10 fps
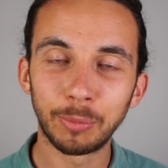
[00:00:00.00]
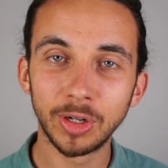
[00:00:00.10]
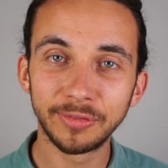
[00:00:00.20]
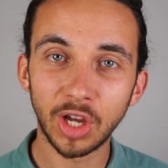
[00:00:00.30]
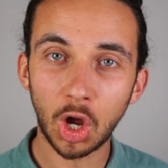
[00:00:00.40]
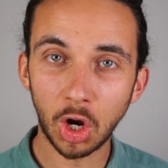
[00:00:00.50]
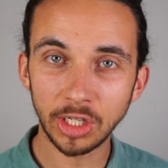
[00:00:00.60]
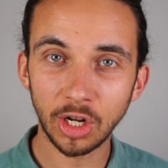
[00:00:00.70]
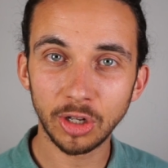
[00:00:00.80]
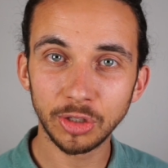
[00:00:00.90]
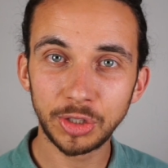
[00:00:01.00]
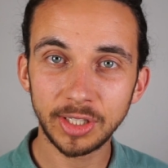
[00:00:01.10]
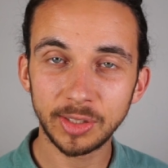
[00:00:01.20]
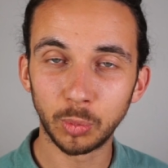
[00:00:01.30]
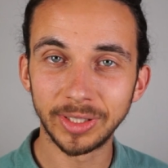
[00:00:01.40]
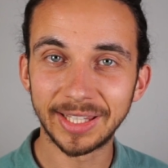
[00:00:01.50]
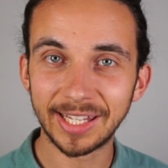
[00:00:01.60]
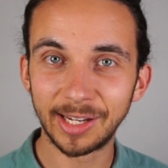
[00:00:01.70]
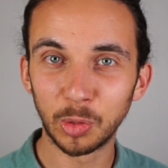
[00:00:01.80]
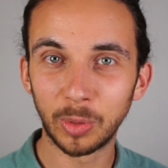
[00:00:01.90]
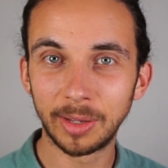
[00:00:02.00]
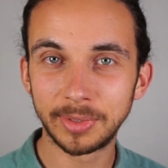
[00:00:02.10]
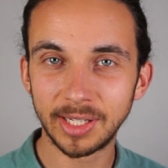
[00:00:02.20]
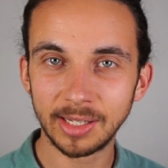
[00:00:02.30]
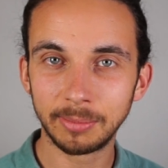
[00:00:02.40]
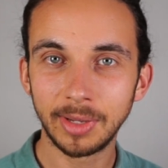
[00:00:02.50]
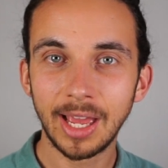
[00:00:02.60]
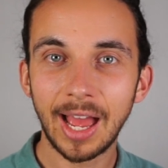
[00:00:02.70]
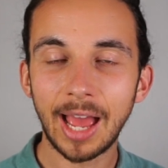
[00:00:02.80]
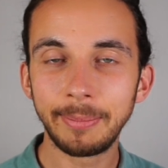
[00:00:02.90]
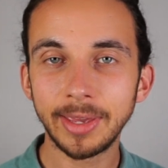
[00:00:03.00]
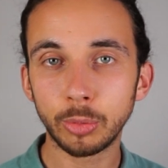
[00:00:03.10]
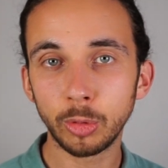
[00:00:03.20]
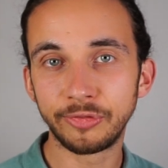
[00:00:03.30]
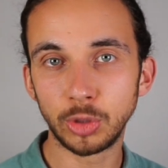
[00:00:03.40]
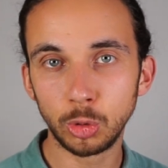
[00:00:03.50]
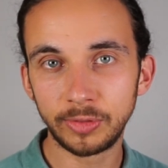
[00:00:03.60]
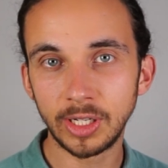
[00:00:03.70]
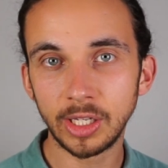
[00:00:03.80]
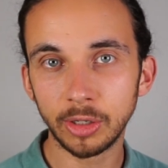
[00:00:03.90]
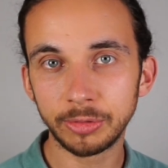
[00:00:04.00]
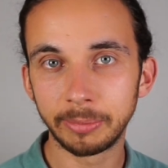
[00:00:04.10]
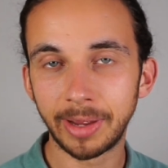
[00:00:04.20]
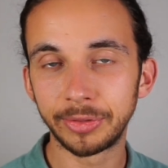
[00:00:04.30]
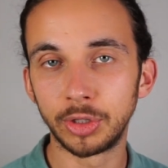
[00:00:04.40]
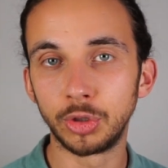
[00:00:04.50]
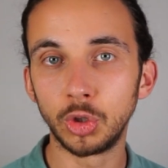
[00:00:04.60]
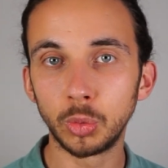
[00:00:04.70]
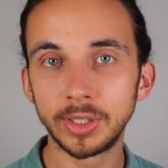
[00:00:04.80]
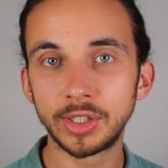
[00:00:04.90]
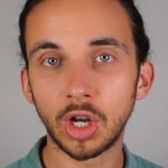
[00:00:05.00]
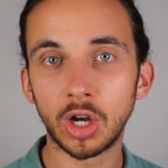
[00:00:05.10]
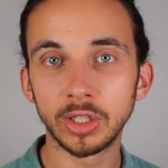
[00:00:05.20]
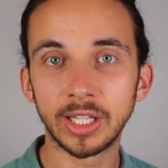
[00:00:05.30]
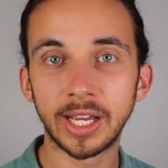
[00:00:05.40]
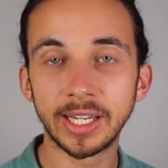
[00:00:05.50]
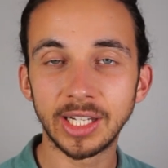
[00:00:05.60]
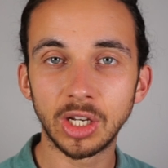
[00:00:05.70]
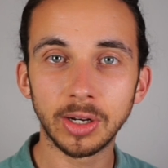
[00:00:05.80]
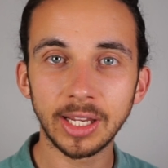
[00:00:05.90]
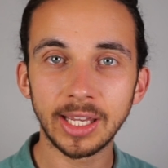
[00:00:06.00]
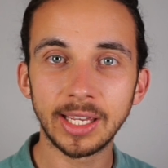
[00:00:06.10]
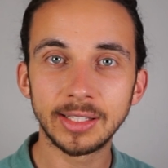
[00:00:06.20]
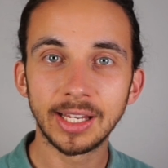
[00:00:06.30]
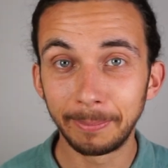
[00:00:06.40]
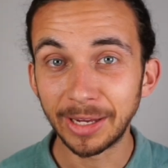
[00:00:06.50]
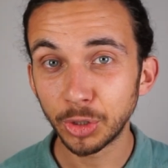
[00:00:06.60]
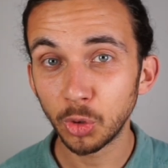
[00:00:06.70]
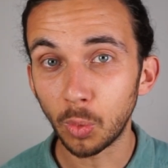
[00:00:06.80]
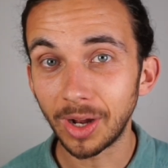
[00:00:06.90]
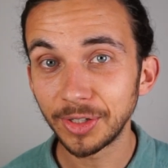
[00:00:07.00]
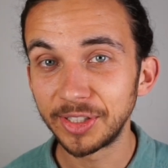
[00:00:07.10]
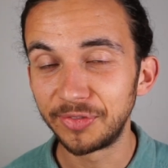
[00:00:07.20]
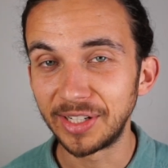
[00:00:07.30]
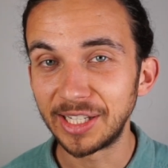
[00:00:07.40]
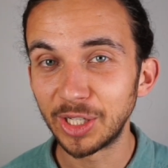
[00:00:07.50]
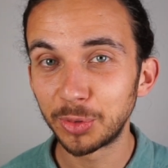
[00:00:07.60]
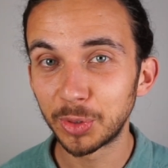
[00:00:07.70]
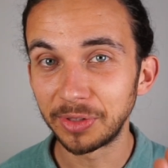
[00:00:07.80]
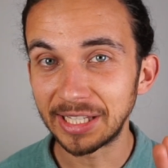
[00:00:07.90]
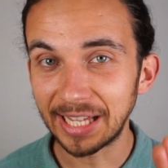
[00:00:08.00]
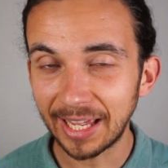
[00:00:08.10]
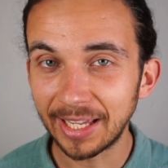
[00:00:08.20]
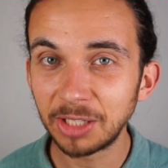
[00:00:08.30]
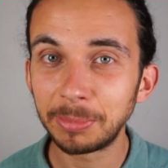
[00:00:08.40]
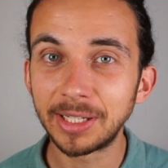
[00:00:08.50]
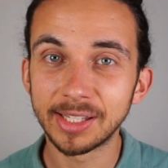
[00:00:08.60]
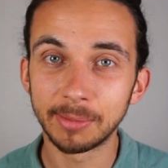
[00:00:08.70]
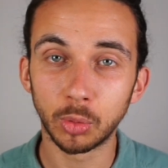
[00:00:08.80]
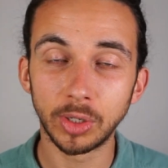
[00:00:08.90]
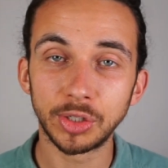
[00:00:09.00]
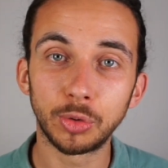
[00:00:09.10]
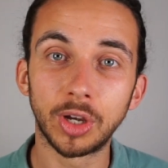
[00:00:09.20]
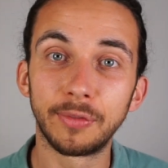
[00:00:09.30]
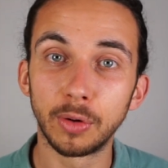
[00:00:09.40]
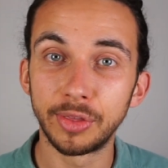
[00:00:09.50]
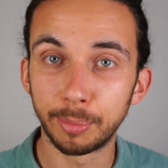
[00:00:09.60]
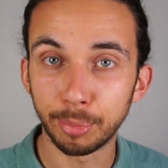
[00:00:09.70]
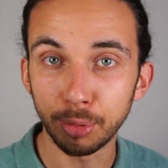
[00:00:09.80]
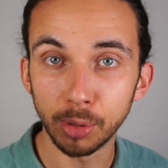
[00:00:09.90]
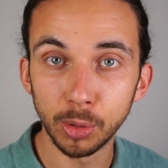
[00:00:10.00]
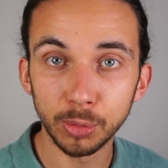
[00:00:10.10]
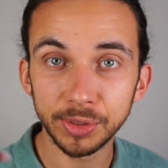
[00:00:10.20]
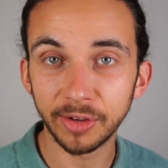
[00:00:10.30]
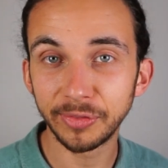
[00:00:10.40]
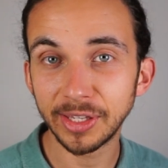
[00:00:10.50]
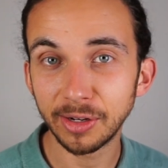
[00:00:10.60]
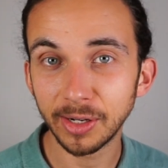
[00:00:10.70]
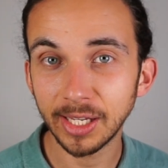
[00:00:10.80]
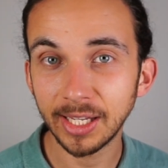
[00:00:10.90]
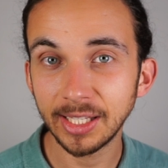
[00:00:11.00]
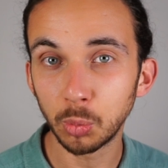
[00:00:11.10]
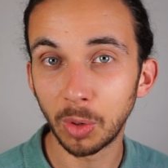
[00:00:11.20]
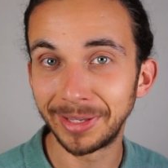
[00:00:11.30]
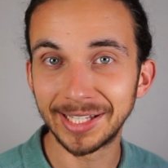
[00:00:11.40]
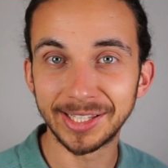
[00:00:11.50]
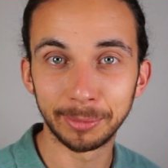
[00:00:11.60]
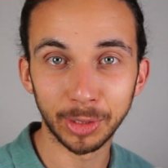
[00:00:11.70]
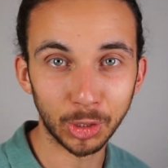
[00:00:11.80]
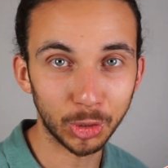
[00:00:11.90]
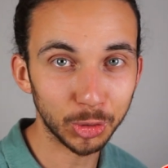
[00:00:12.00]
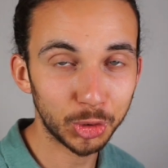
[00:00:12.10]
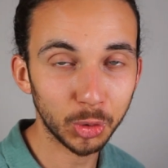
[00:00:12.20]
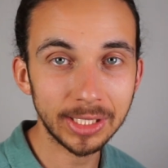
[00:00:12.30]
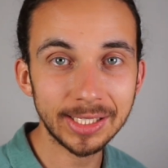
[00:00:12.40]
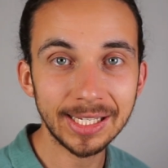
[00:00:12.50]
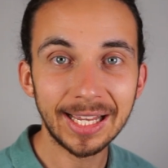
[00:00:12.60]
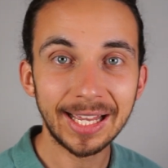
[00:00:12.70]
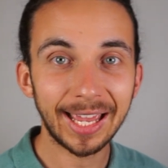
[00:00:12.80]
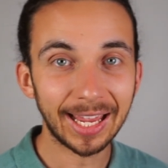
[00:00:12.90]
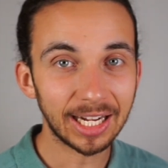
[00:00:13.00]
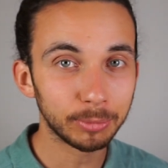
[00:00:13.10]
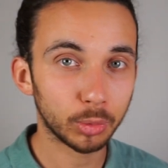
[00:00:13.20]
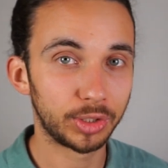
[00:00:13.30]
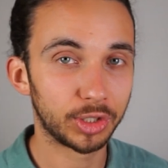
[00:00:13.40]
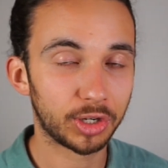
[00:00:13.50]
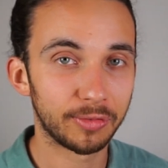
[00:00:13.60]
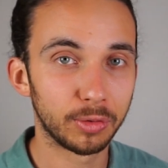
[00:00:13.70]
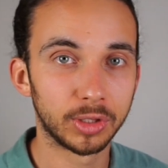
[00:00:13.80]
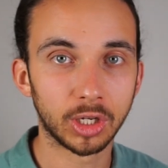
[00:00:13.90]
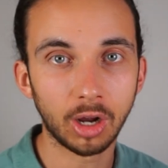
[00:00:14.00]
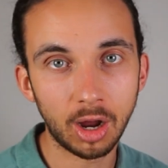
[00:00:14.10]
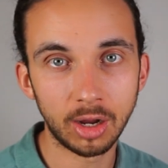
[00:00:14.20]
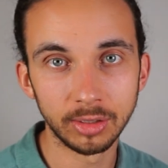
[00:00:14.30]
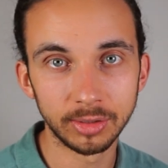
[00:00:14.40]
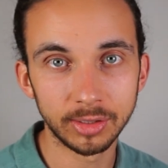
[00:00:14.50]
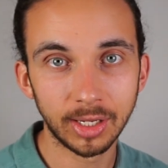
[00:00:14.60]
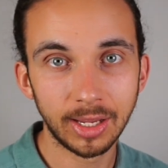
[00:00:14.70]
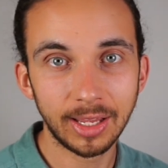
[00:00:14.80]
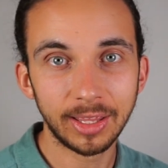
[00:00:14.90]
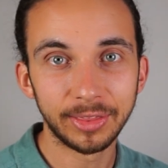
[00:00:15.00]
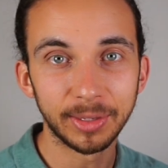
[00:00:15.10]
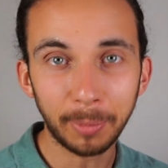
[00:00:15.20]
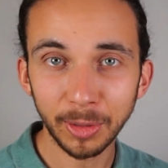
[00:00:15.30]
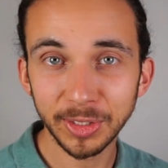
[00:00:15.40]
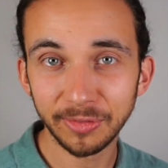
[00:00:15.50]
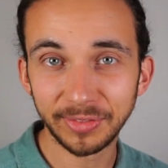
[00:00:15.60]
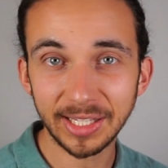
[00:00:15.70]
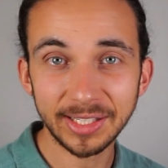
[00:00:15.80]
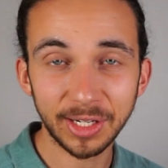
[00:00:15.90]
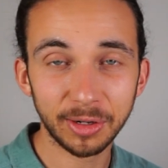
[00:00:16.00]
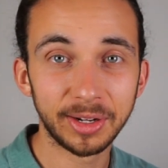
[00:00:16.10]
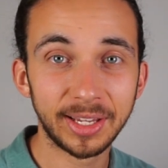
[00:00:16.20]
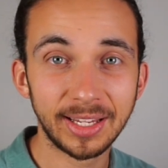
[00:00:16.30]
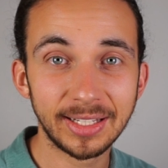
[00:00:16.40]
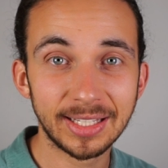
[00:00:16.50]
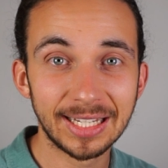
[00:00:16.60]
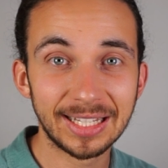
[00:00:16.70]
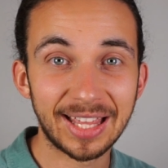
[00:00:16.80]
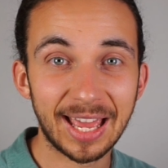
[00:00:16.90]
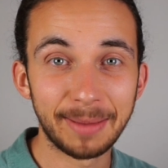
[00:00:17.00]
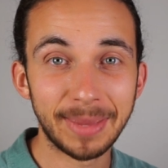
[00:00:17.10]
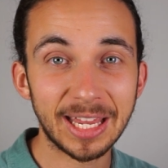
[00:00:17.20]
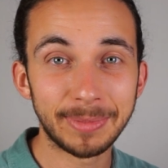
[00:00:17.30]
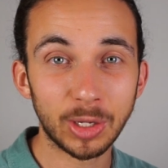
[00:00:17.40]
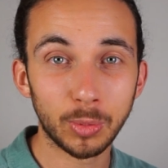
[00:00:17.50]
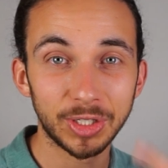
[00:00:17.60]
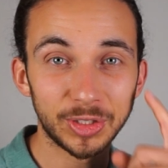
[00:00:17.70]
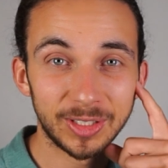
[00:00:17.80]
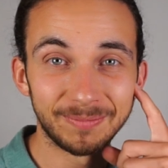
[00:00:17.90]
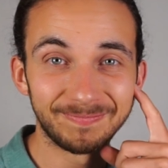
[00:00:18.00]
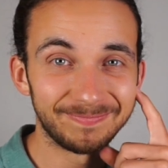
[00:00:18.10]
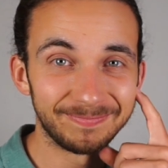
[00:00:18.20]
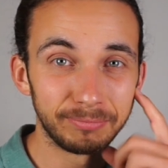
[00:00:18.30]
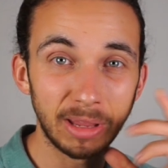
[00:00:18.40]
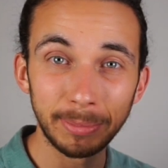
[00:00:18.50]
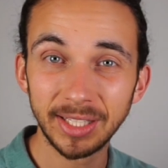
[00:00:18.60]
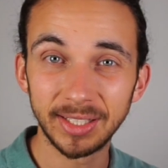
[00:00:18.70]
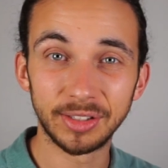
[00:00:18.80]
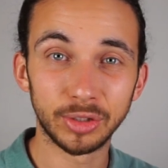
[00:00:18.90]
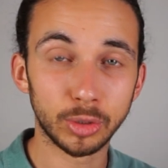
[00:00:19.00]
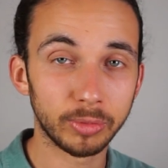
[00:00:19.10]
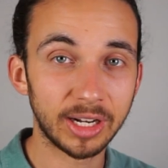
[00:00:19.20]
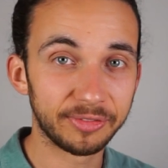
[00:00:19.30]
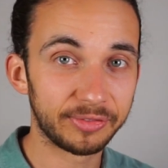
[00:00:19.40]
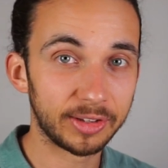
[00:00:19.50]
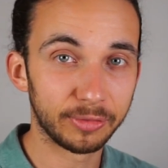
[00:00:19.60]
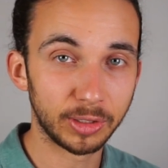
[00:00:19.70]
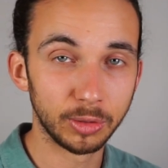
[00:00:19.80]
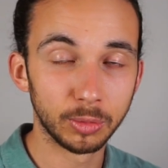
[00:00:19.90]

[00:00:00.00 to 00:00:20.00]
one of the audiologists with the HearWeb team. I make review videos about the newest online hearing aids. Make sure to watch this video till the end because I'm going to cover the pros of the hearing aids, what makes them a good choice, and I'm going to cover the cons, the parts of these hearing aids that make me question, maybe this isn't the right fit for you.